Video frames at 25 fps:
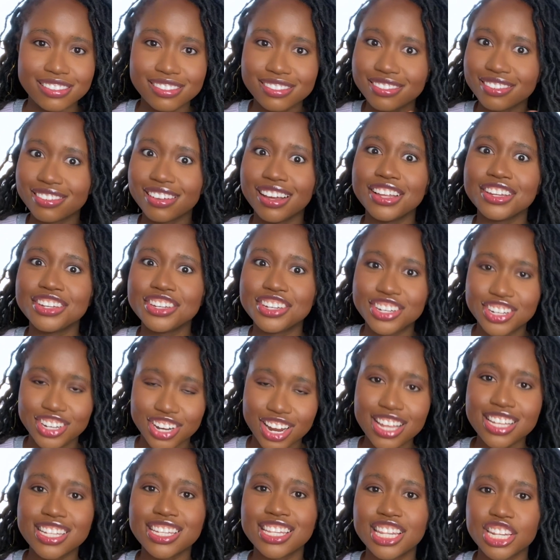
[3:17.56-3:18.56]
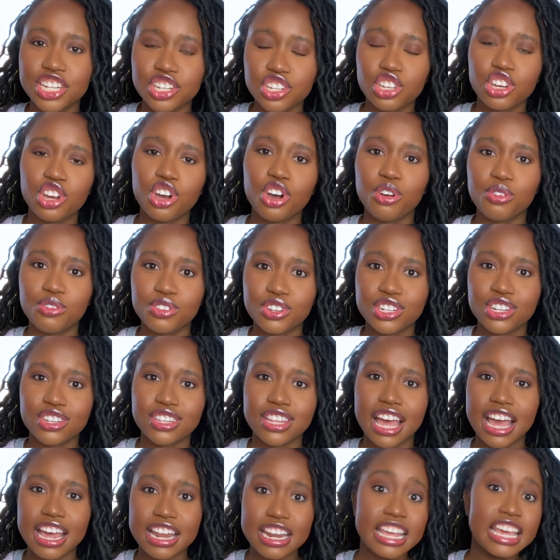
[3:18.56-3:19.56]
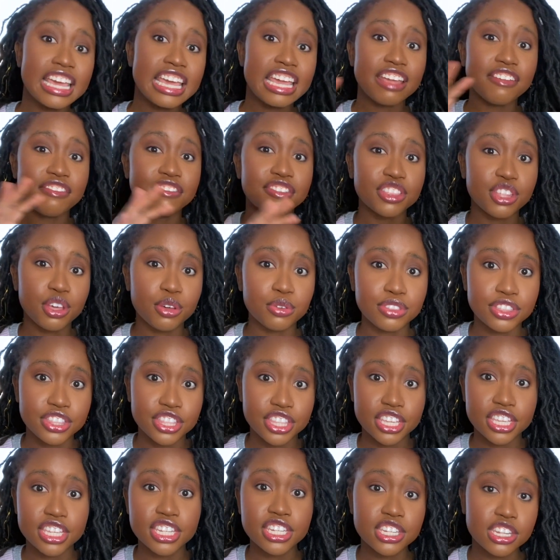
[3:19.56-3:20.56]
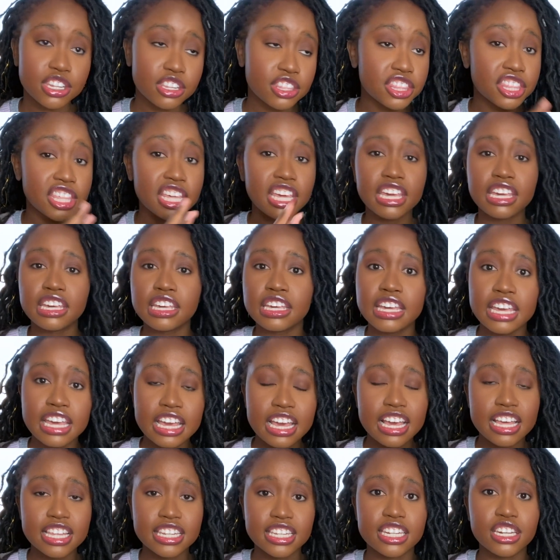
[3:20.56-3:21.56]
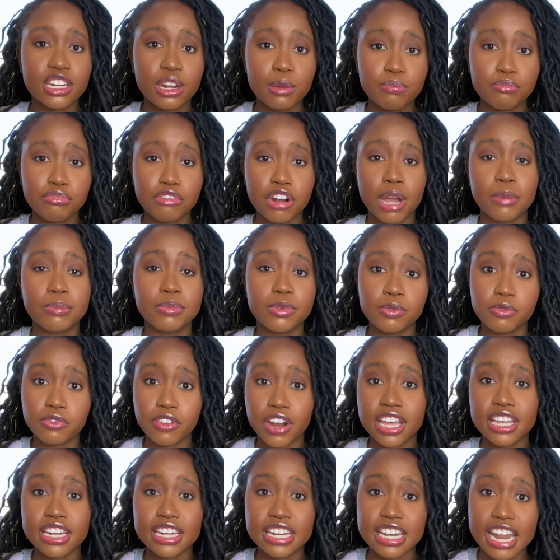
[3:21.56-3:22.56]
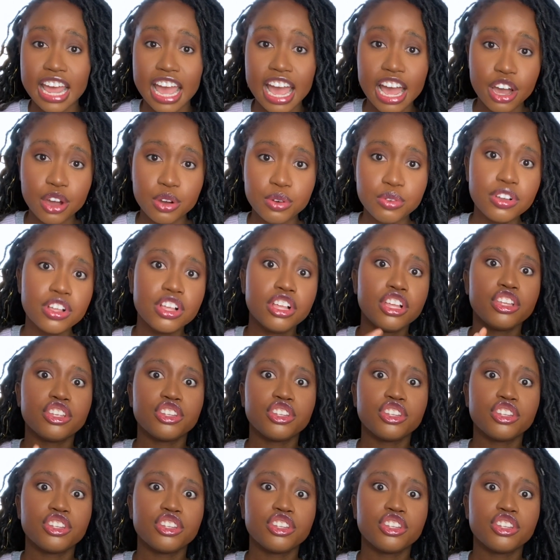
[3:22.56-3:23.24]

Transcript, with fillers: adjust this code so that even though this thing isn't a problem right now,